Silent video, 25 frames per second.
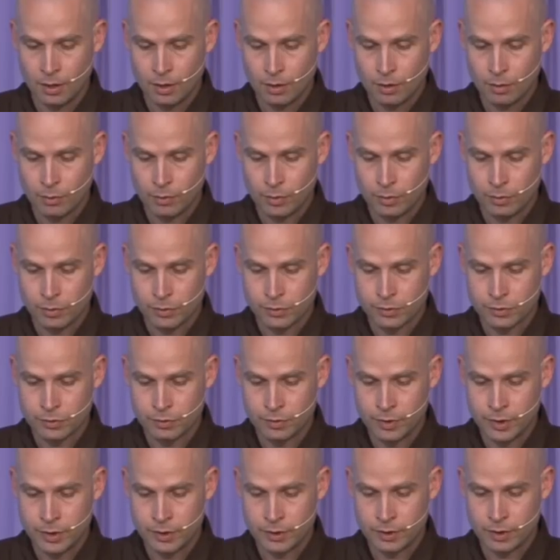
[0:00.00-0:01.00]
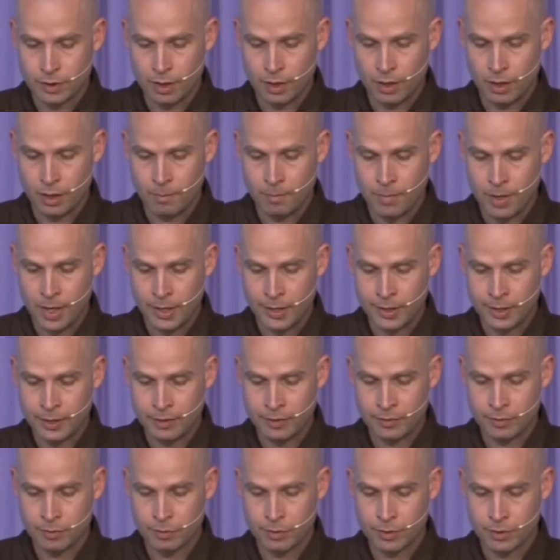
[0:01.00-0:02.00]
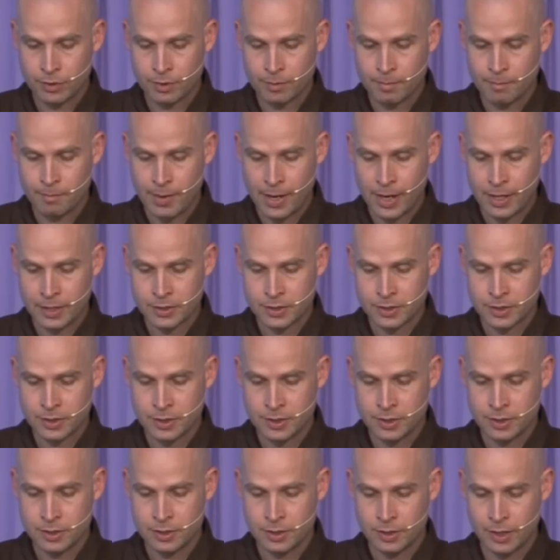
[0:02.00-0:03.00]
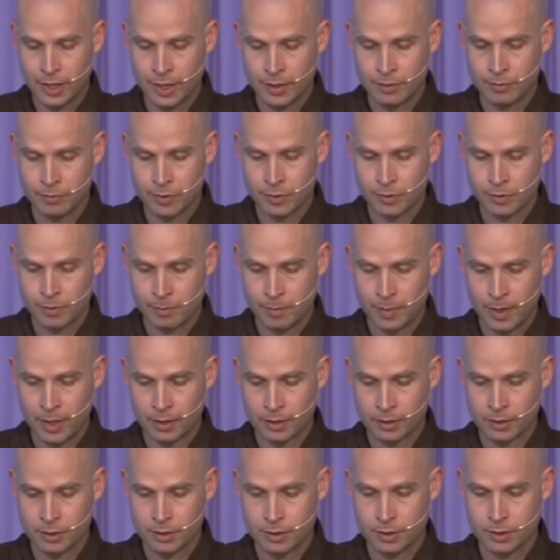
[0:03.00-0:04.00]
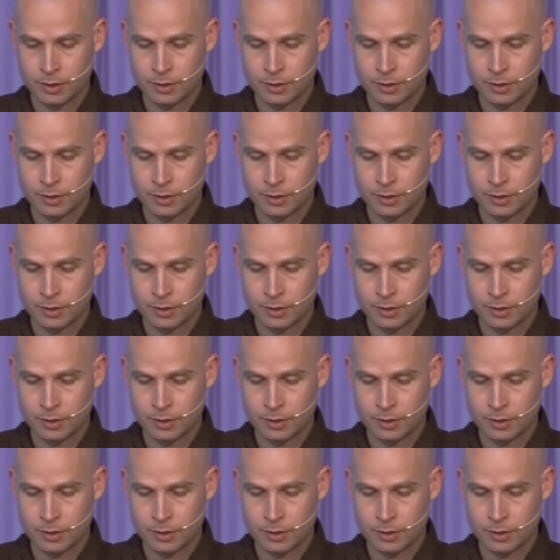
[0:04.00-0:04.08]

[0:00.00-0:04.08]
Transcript: We will treat our bodies with compassion and respect.